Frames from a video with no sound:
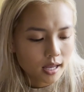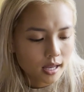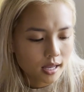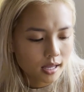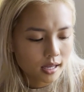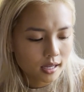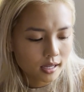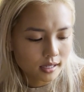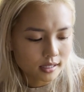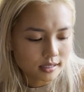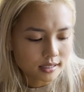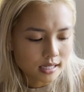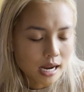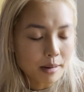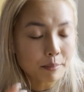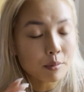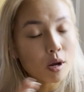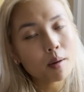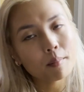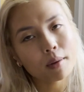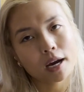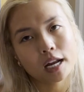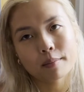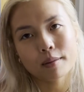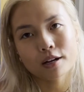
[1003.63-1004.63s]
And I'm not
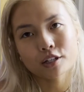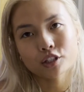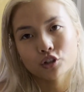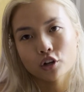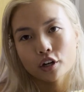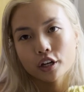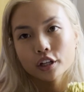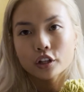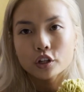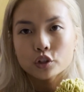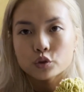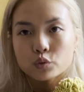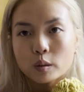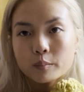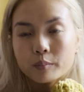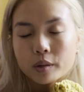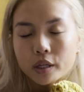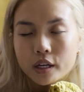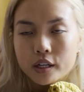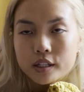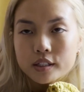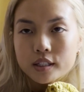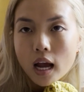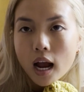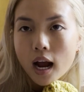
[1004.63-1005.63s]
mad about starting this one
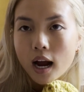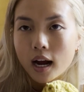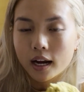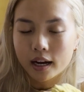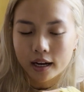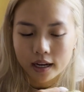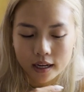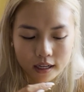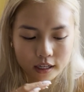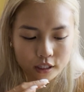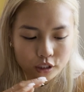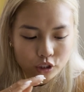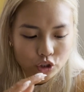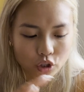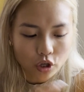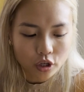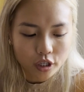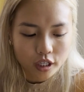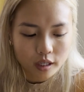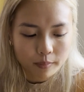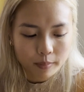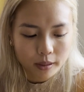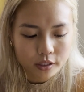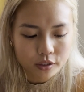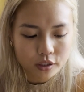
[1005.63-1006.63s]
because I started
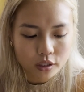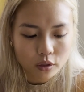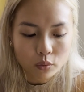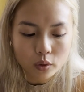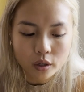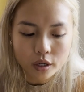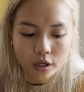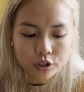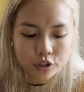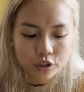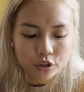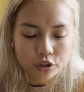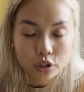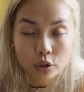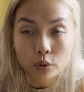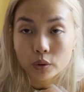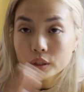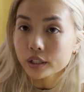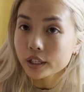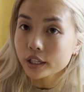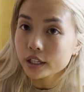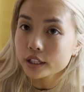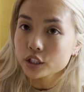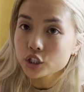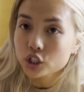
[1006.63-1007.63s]
it because I wanted to do a
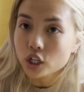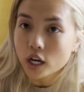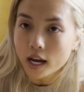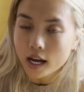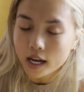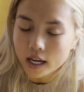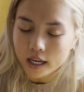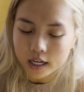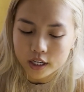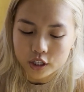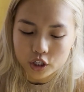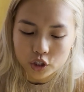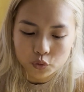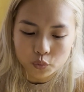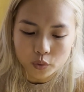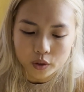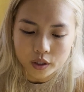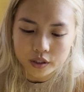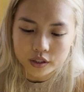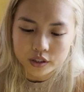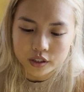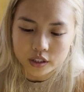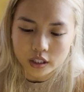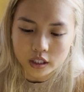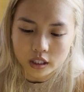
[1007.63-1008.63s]
knit and chat, and I just wanted
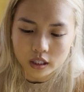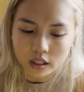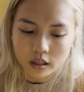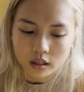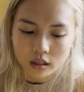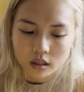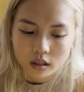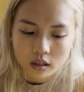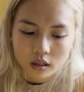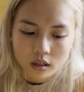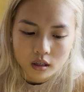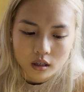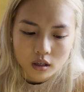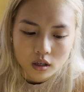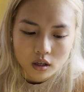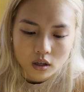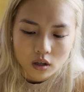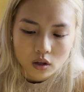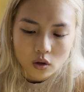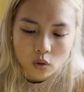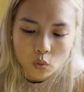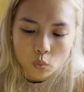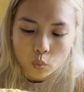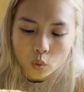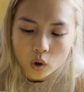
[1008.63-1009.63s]
to see
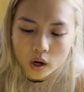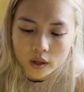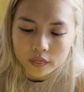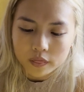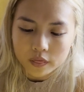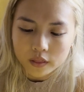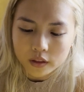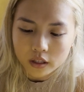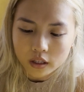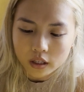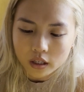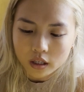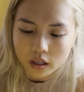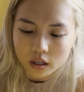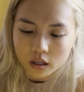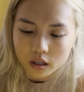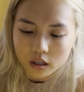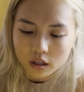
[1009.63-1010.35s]
what the